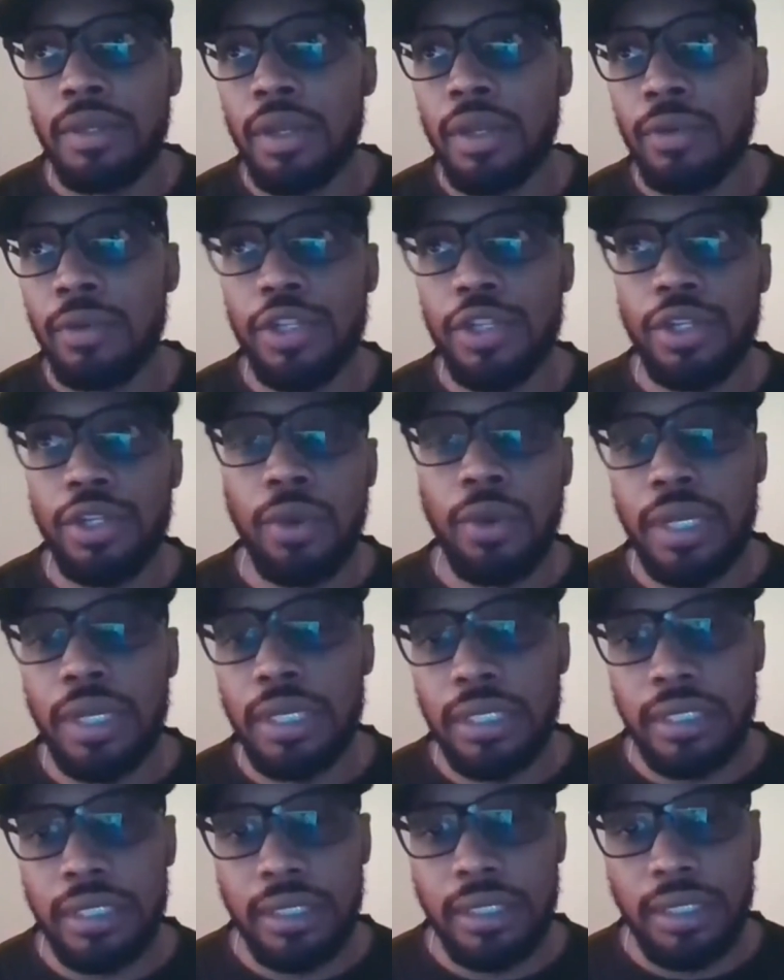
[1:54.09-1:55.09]

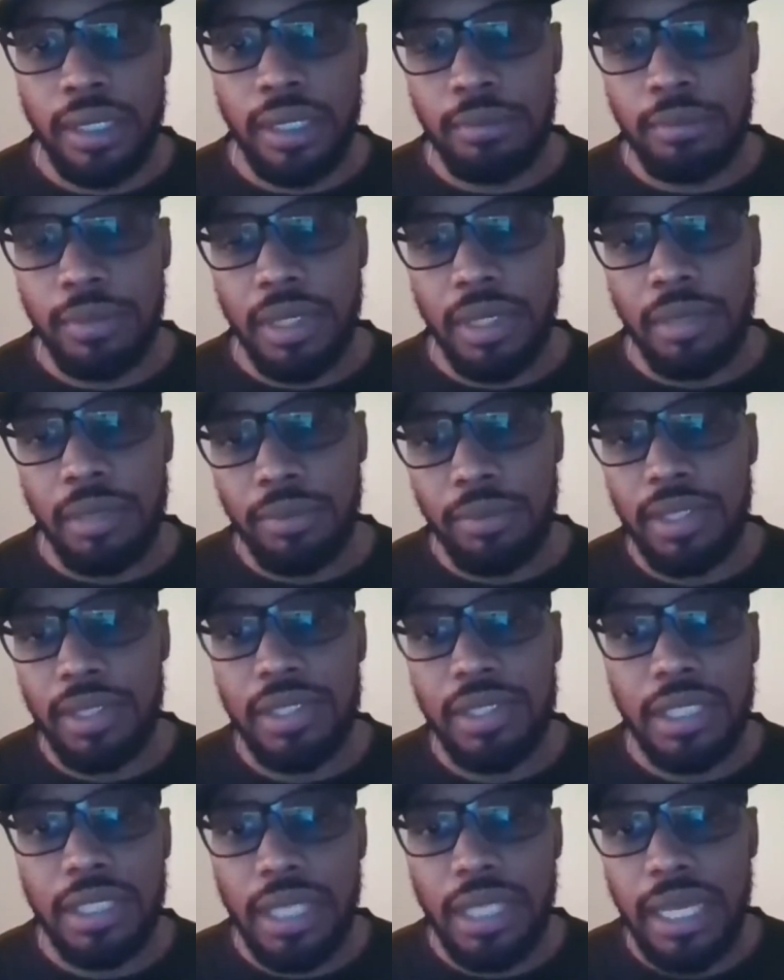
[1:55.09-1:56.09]
showing and
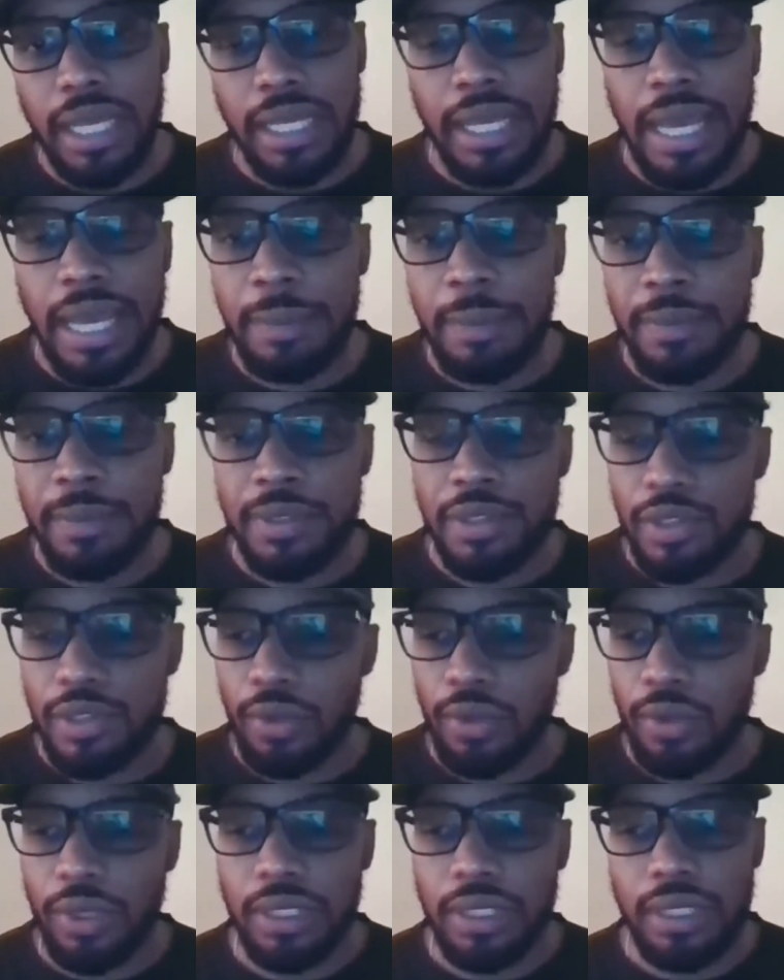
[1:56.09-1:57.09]
bridging that gap and
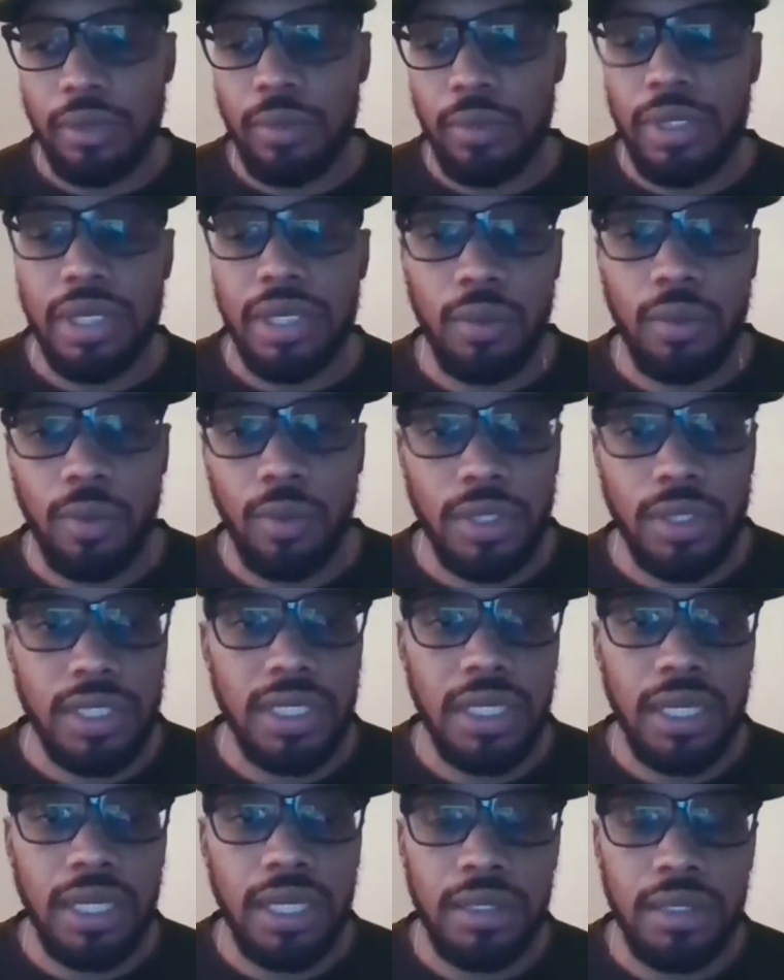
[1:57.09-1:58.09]
showing that we can work
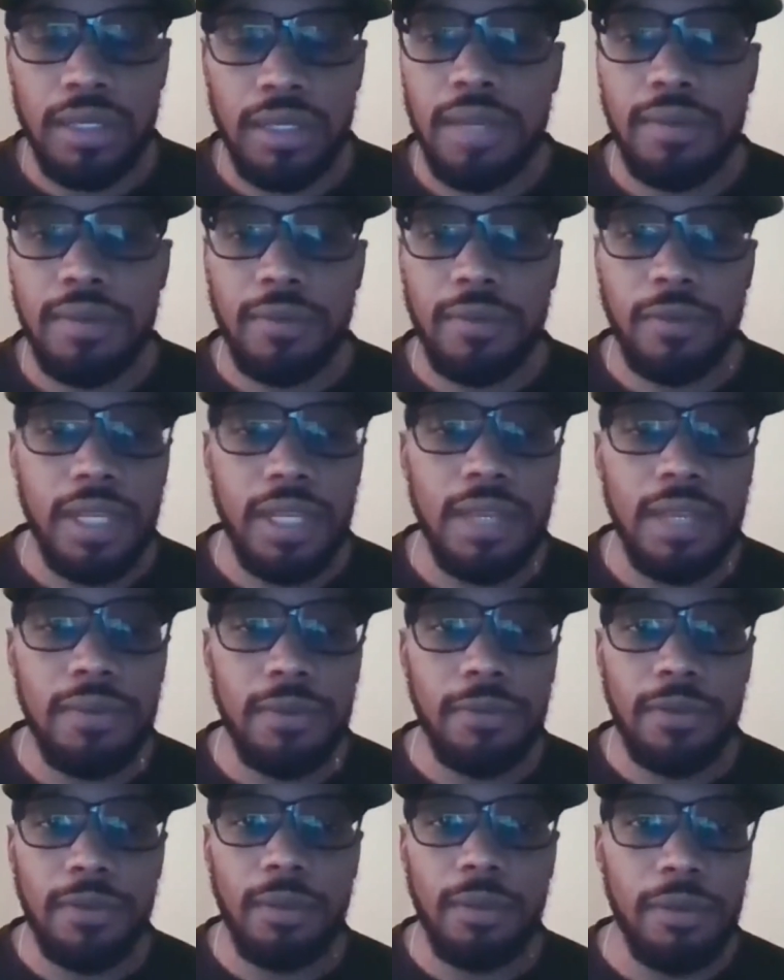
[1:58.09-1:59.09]
together,
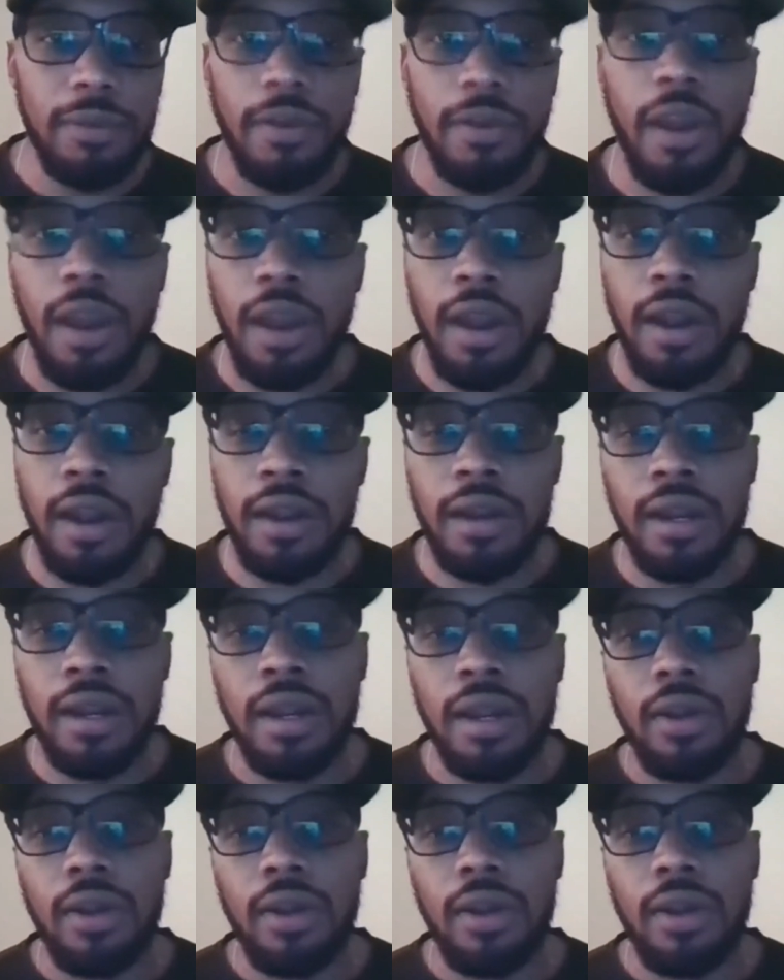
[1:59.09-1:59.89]
even from afar.